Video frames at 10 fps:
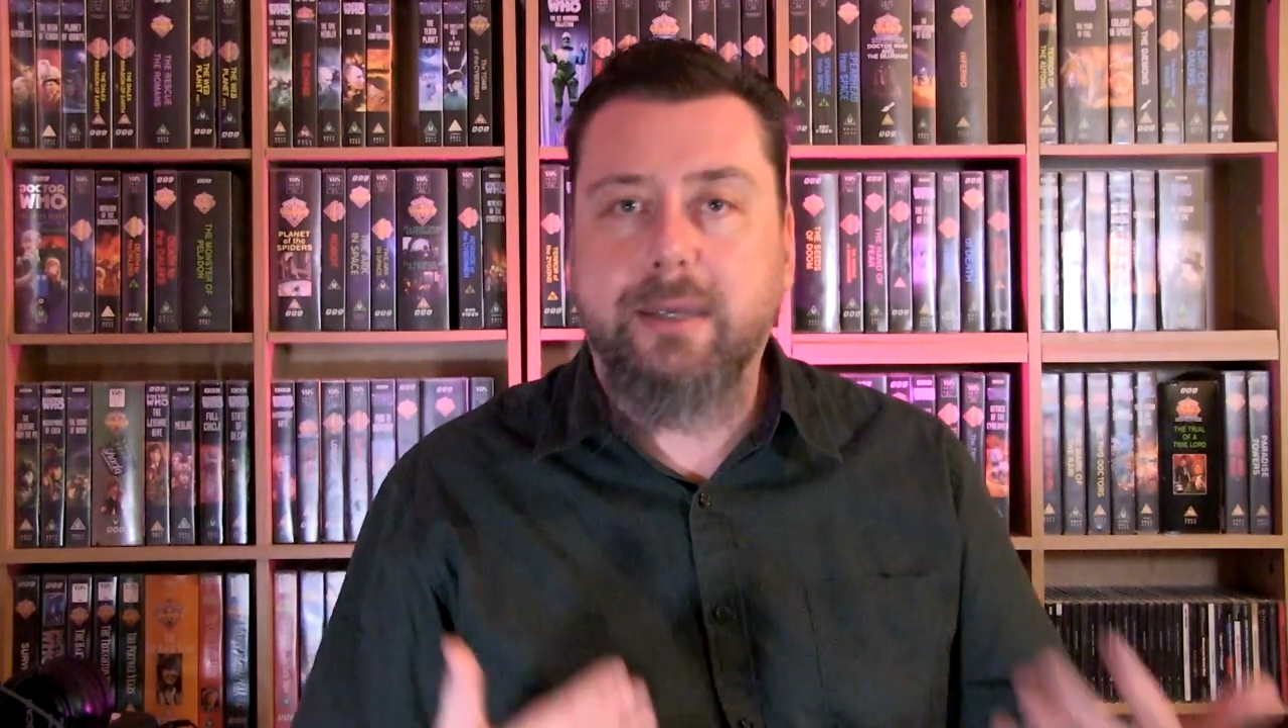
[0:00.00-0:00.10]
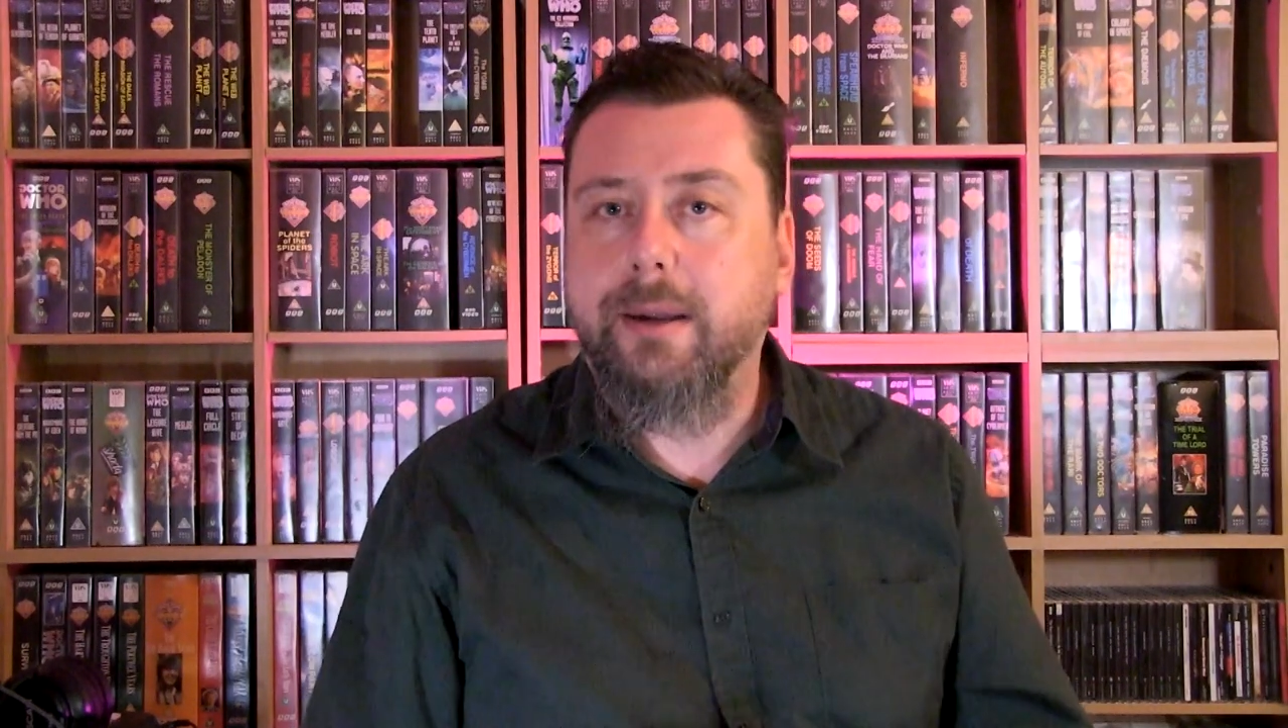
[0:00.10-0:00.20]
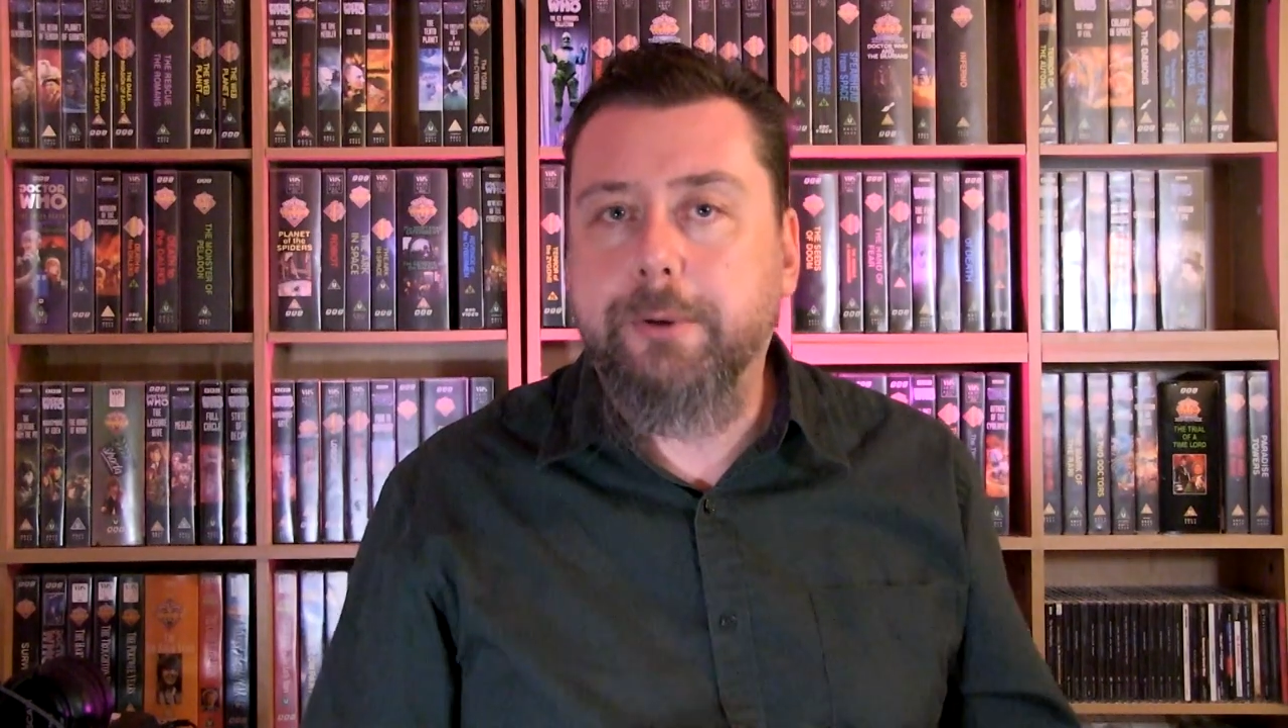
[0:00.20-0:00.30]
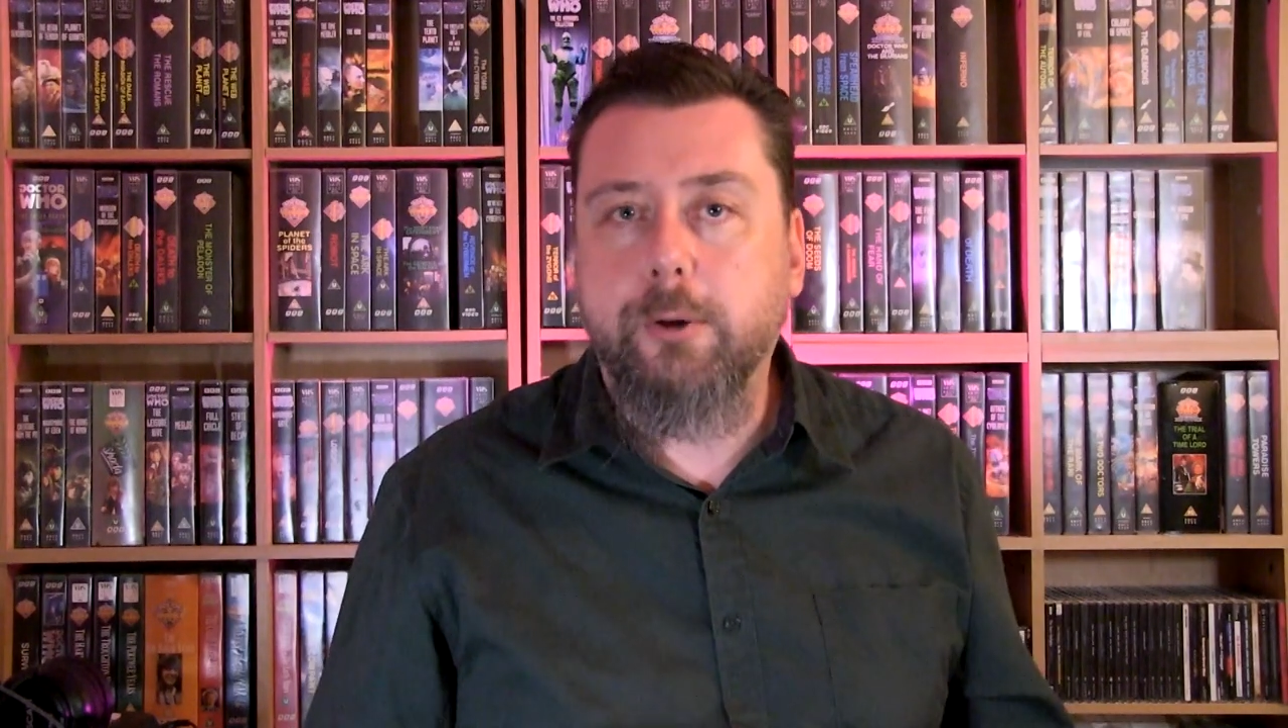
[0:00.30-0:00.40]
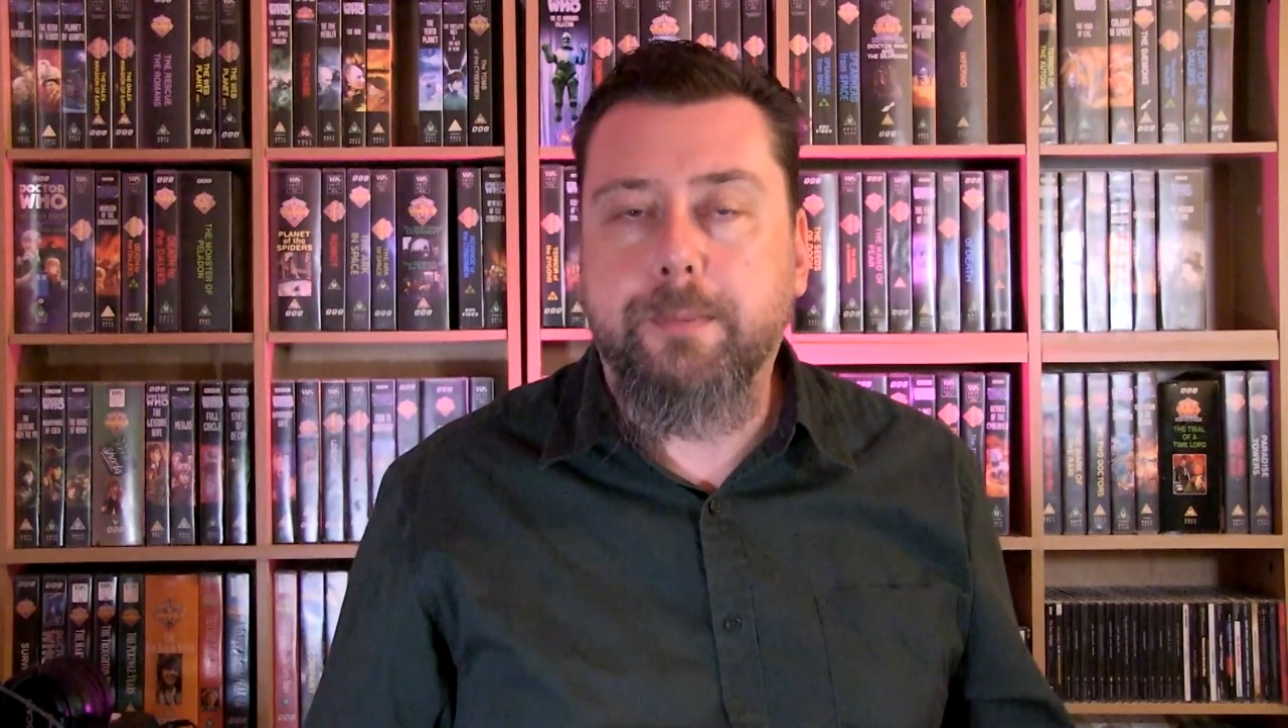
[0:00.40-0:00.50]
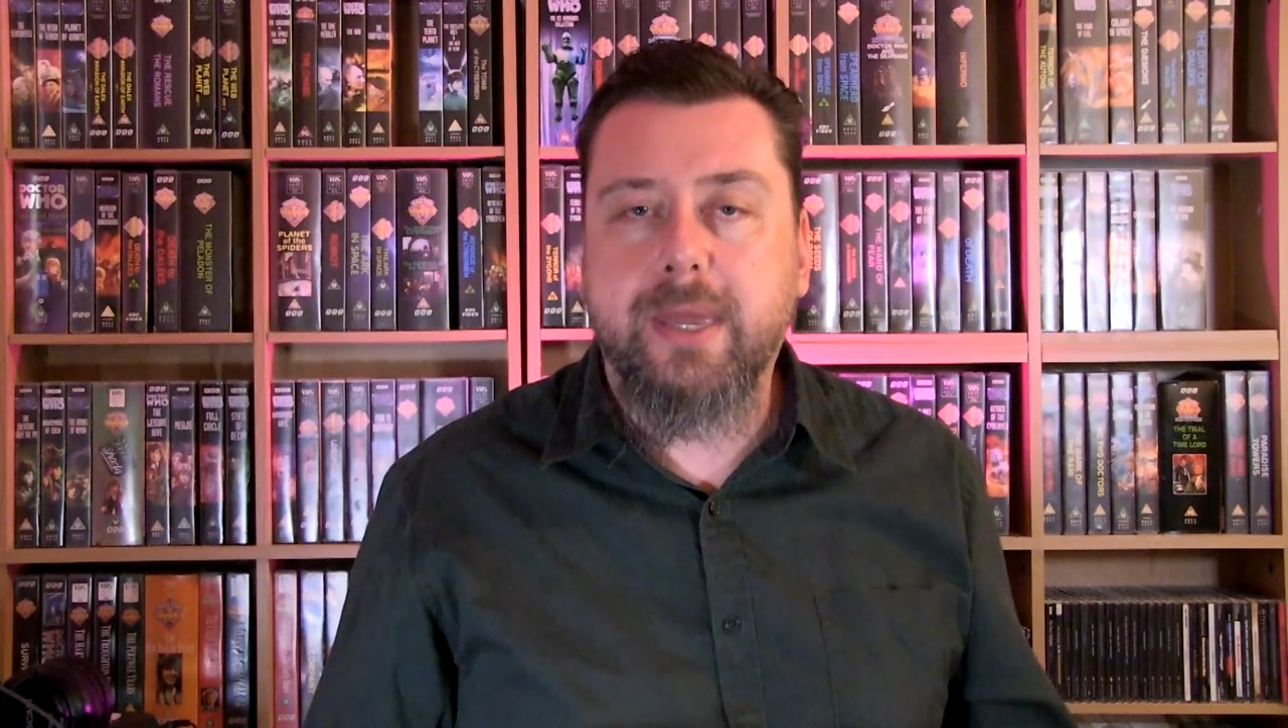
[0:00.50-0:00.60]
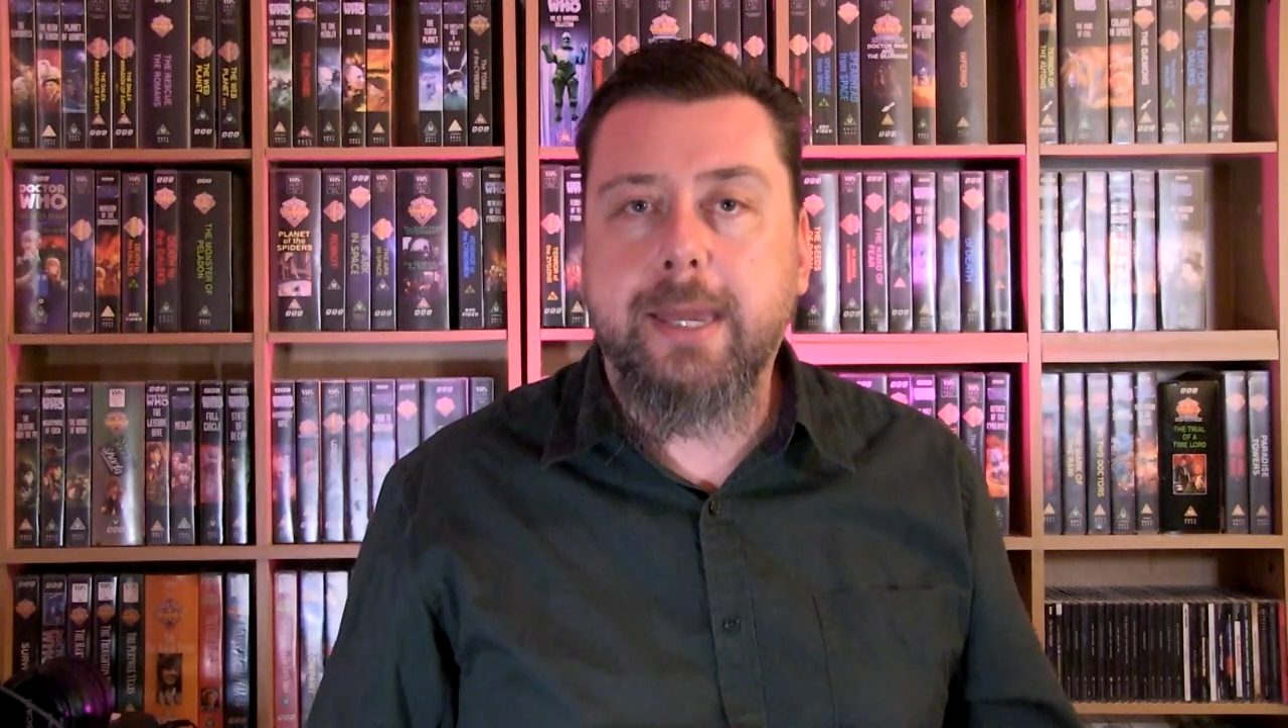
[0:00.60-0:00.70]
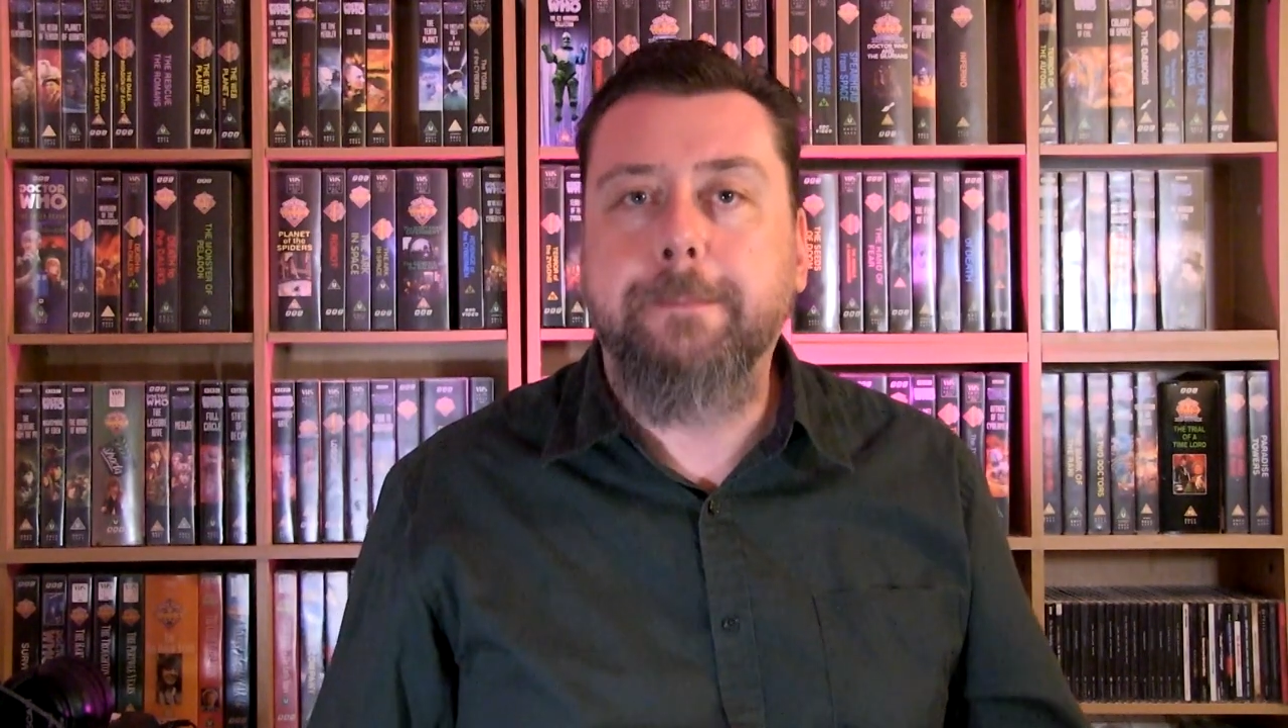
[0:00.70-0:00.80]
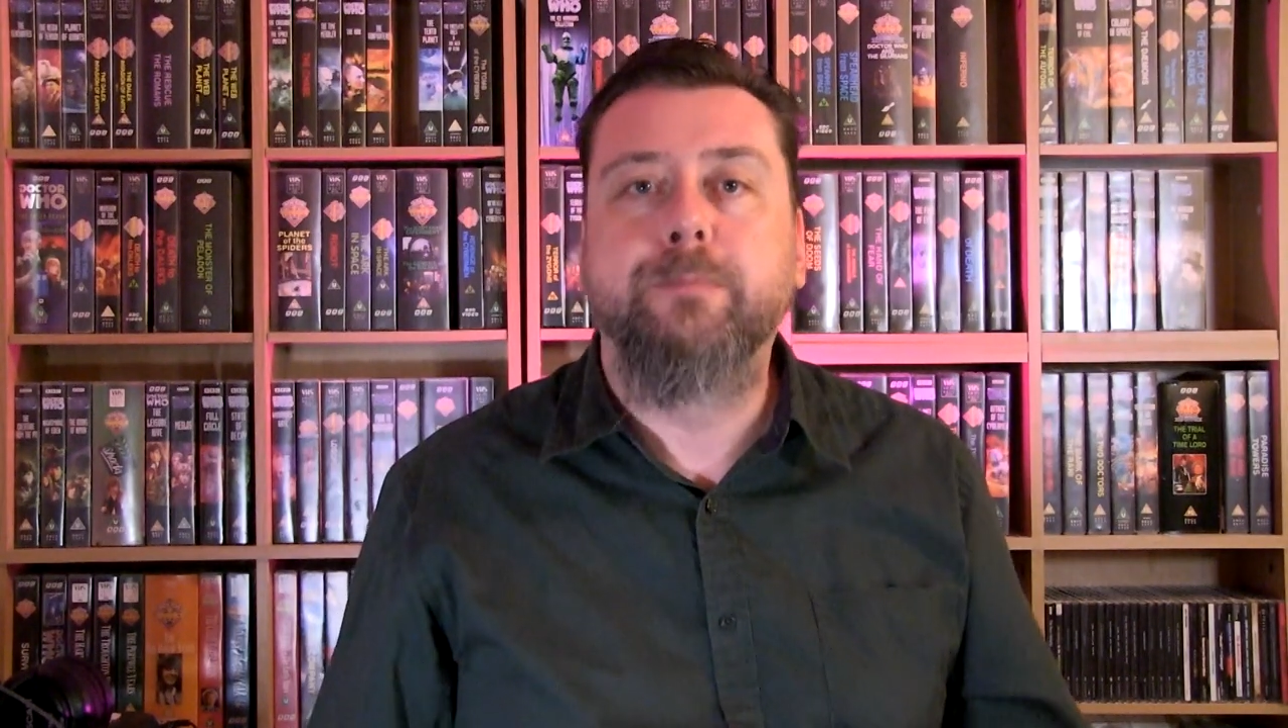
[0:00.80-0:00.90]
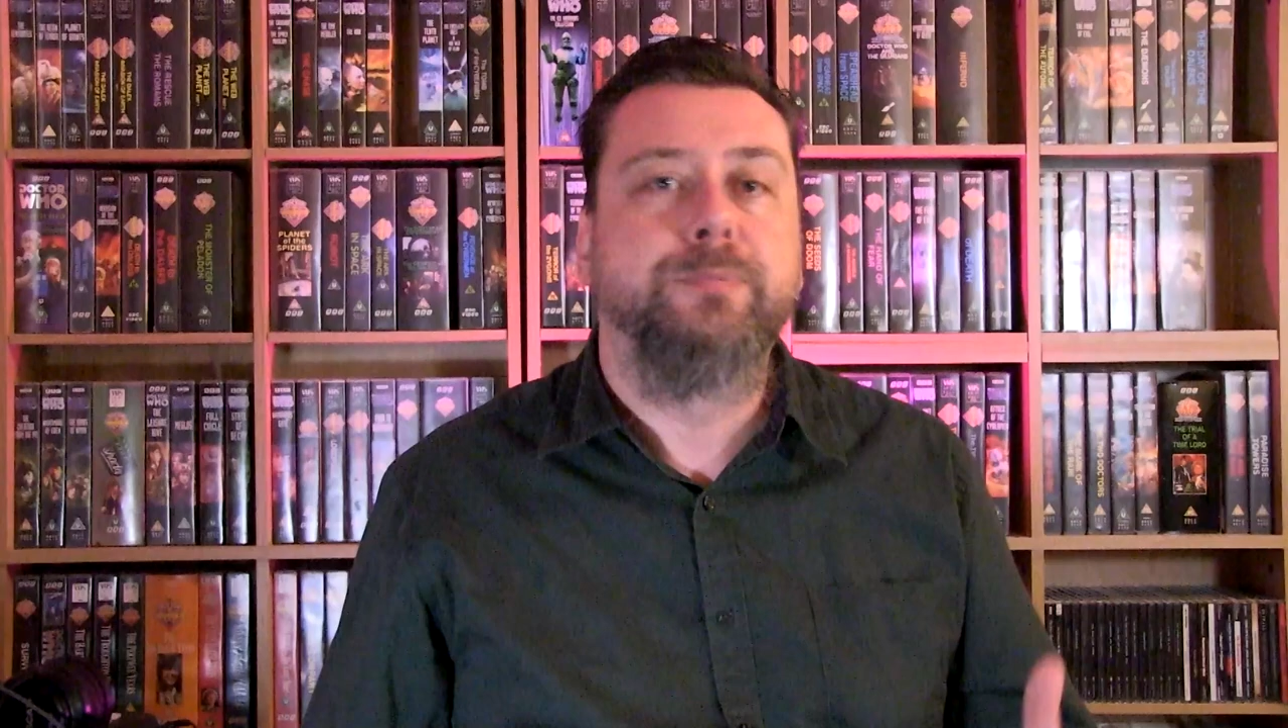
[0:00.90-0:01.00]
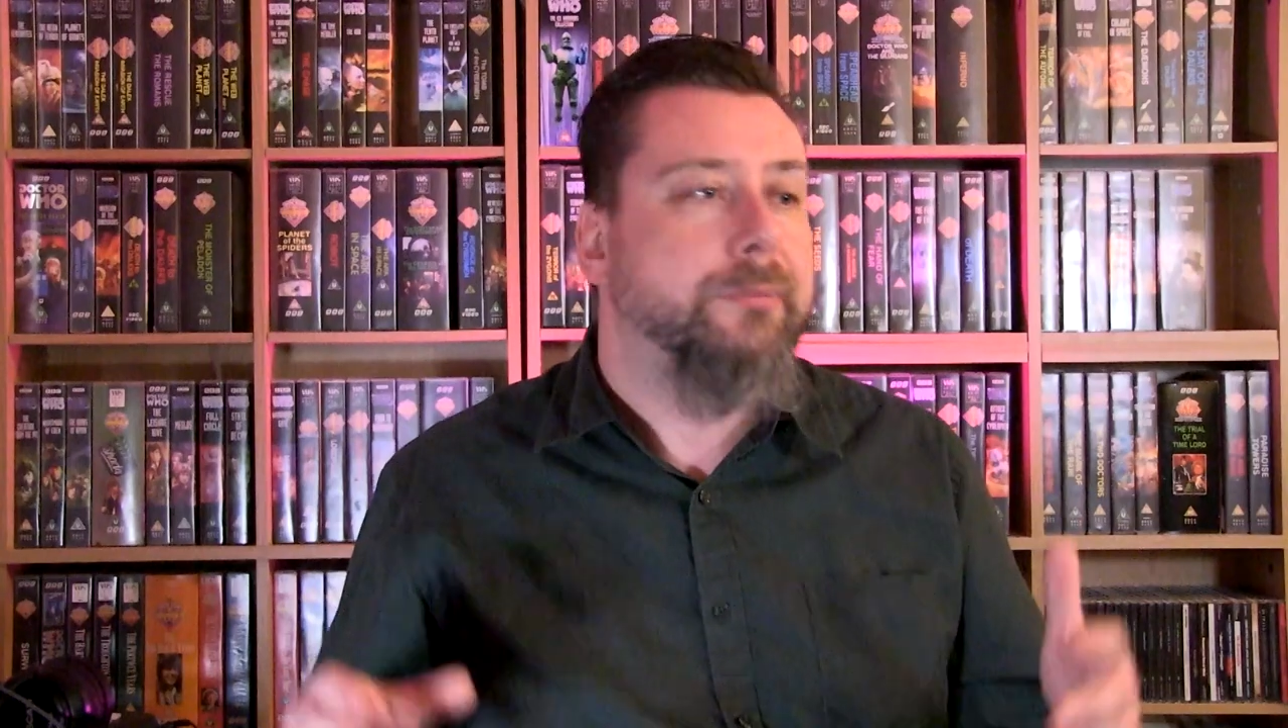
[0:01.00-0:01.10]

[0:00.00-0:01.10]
DWB.